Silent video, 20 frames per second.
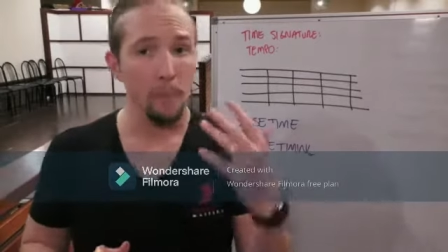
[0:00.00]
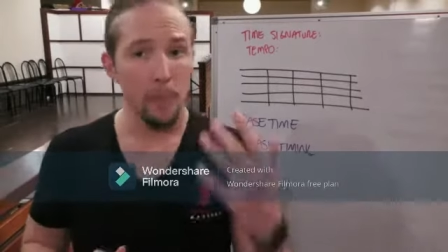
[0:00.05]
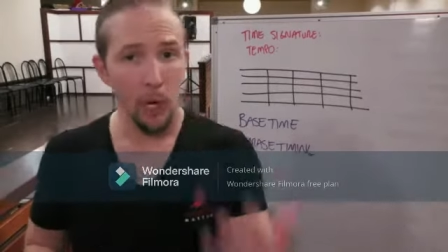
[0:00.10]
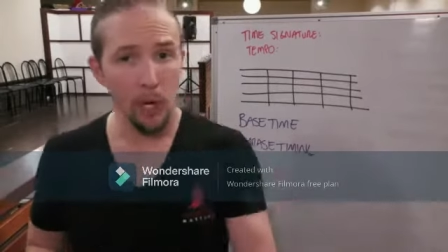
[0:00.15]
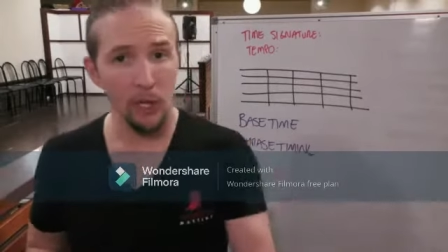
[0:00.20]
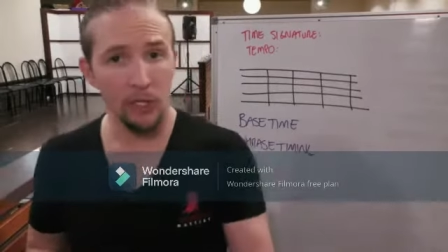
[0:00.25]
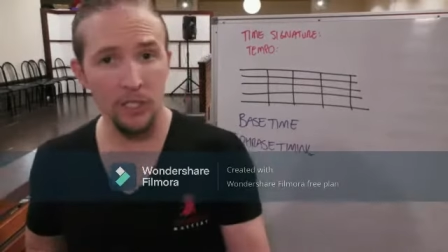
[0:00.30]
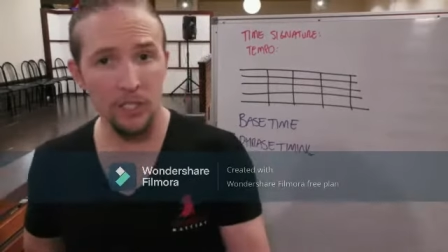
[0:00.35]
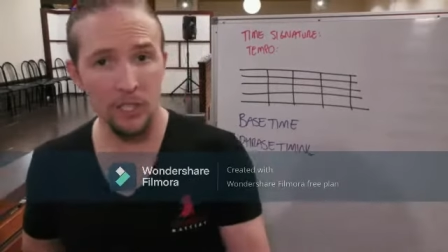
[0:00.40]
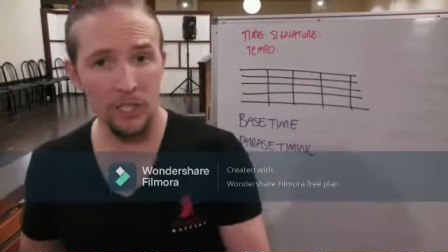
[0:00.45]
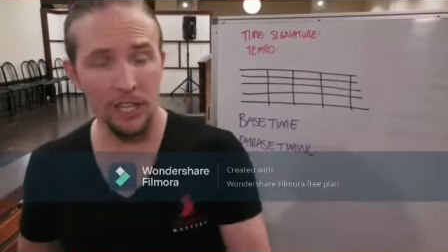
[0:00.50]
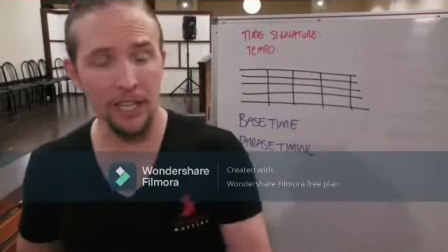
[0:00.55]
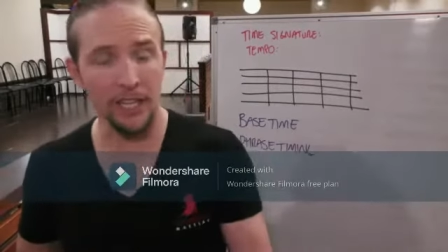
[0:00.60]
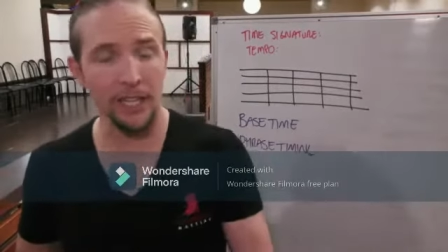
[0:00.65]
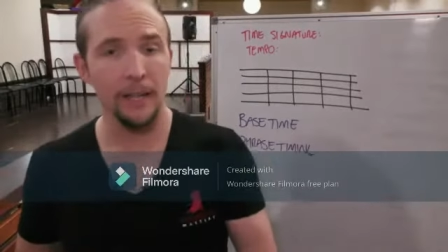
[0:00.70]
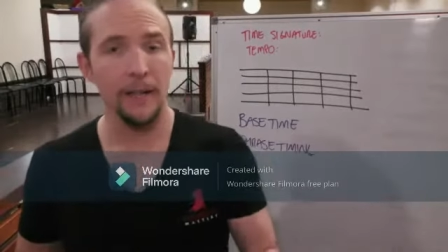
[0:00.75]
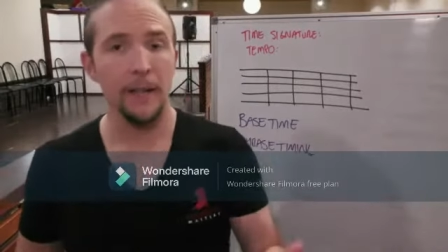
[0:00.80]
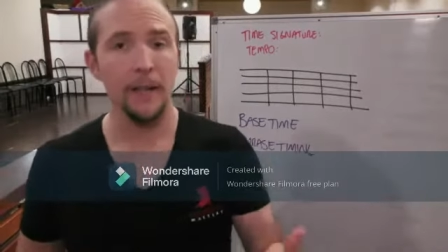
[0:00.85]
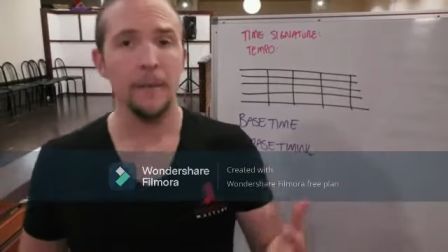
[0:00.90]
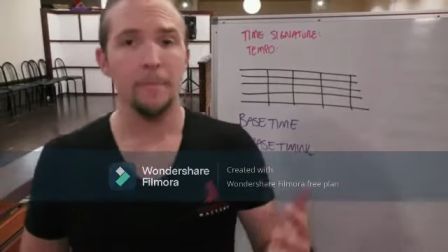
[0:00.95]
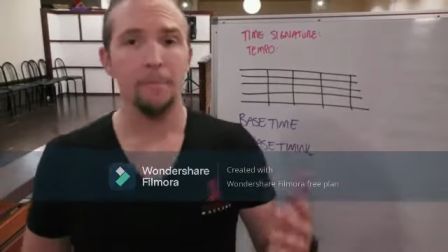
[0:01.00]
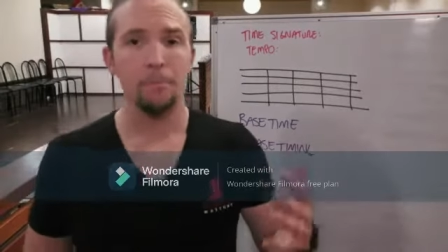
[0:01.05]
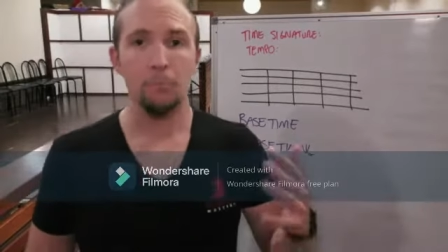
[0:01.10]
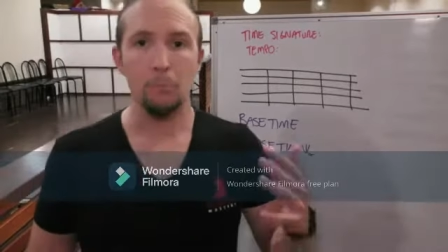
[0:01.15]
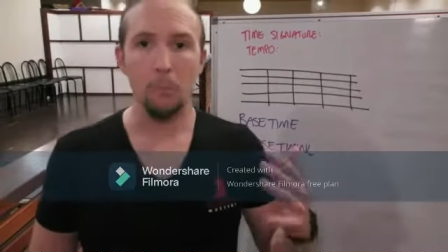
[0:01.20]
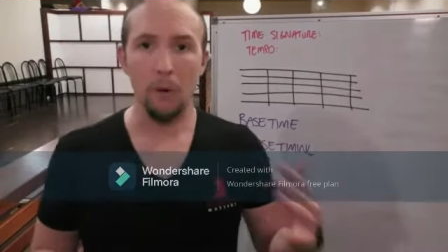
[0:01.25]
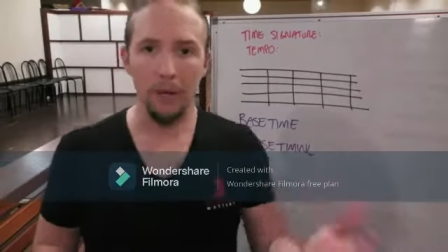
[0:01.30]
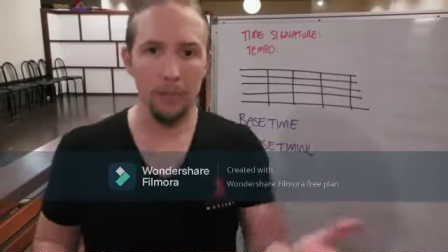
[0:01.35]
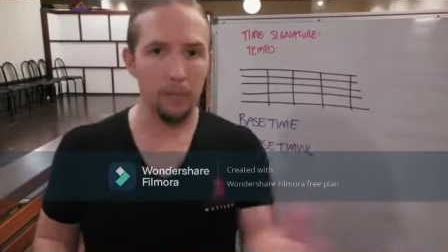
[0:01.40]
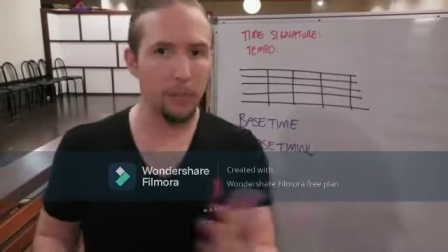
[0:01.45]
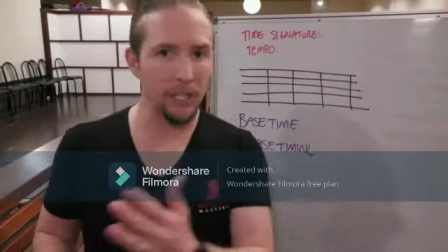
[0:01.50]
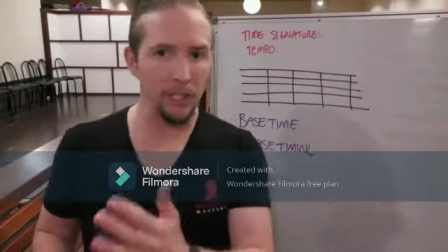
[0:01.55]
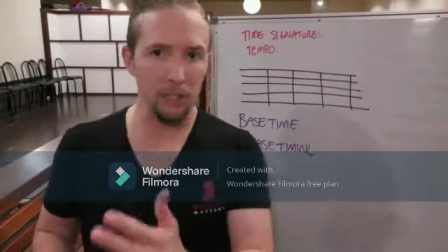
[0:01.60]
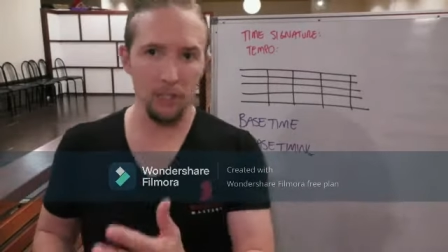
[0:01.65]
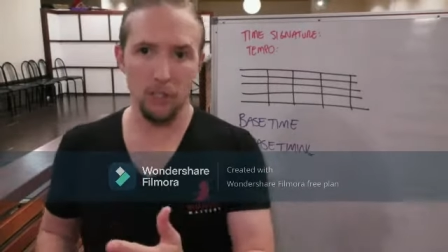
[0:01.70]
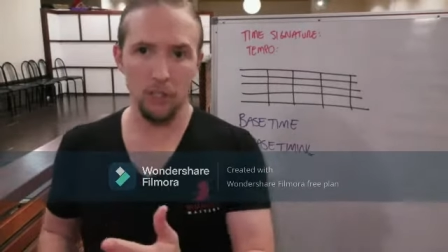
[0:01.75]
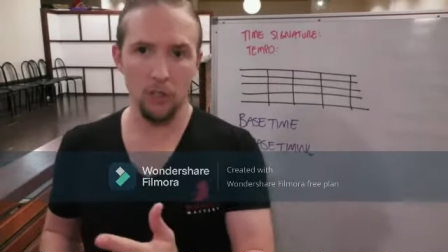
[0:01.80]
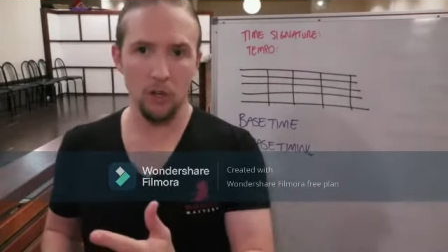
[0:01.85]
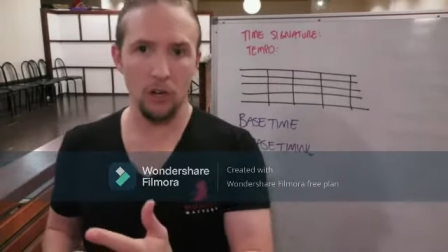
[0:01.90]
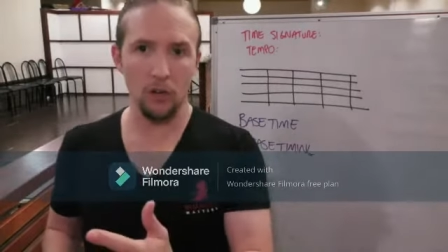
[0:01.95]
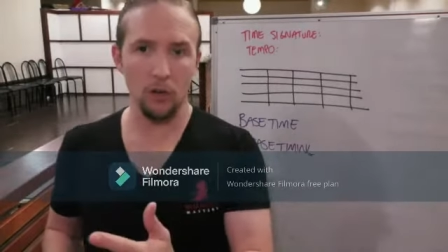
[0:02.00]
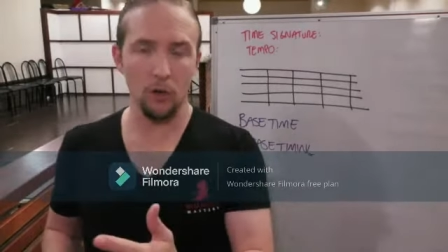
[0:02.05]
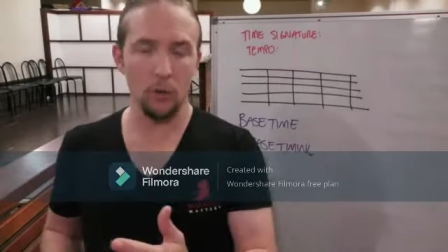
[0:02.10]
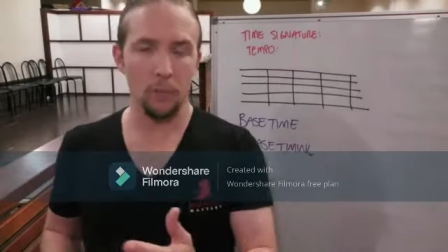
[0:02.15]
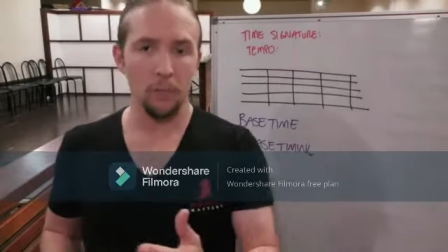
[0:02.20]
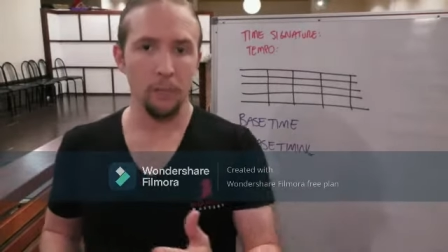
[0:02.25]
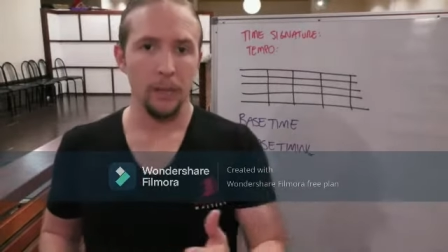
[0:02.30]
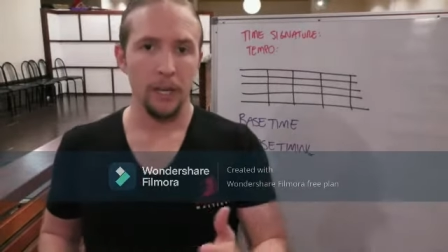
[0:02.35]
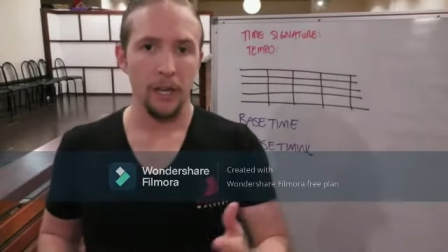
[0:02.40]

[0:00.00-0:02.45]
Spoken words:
Personally, my biggest struggle